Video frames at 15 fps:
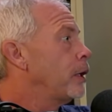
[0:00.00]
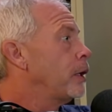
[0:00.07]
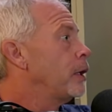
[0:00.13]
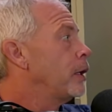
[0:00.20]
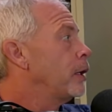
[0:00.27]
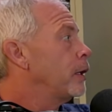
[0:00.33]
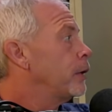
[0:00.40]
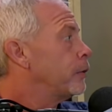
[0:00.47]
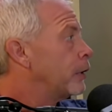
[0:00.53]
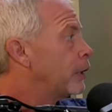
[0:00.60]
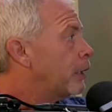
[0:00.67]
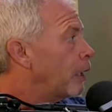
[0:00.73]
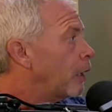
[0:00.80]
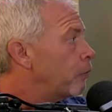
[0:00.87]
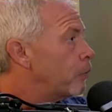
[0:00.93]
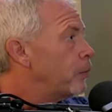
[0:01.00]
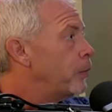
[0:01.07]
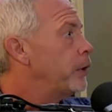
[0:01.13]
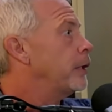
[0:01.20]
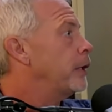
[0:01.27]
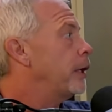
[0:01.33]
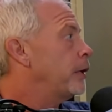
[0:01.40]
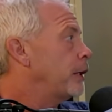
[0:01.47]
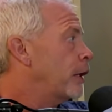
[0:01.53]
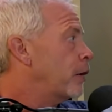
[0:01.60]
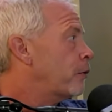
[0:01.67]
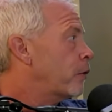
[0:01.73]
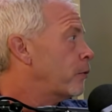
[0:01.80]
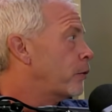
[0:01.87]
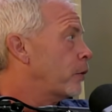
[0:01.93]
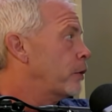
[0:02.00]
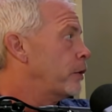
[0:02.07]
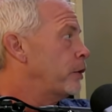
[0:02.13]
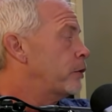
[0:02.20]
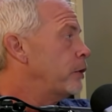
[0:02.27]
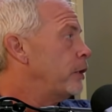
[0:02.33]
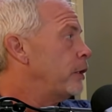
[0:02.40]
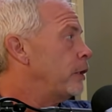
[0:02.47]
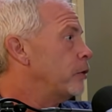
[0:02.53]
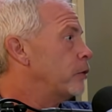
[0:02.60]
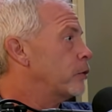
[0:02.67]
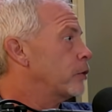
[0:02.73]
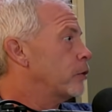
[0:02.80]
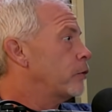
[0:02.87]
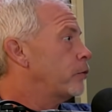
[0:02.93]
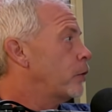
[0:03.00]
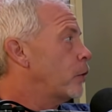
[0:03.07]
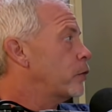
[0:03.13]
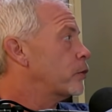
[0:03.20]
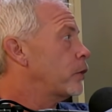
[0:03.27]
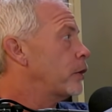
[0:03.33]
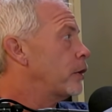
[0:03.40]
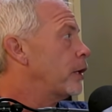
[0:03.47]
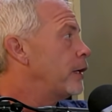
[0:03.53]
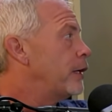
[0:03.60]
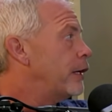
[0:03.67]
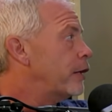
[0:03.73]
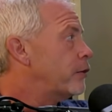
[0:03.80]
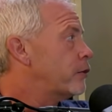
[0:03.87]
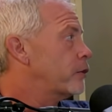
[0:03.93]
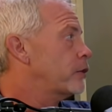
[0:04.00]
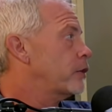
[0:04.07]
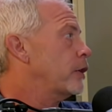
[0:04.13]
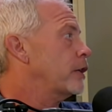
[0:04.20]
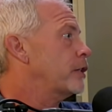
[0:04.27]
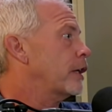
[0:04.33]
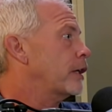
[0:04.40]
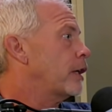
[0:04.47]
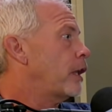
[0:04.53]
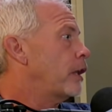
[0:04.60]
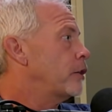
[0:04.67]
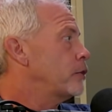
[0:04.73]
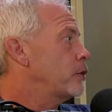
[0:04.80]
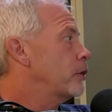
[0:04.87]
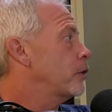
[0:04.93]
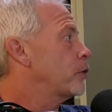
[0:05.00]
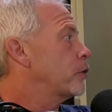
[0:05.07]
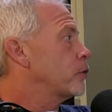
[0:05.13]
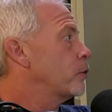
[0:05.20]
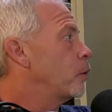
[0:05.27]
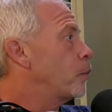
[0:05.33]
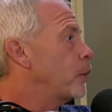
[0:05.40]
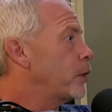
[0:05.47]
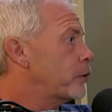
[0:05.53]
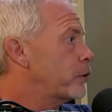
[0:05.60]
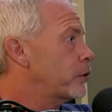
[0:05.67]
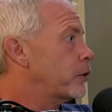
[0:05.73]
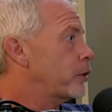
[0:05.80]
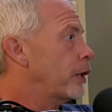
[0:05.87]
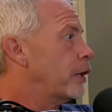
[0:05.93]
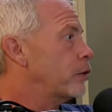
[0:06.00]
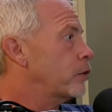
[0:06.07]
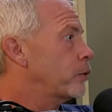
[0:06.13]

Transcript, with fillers: Mm-hmm. The government and the F F R D Cs focus on necessary technology that there's no business case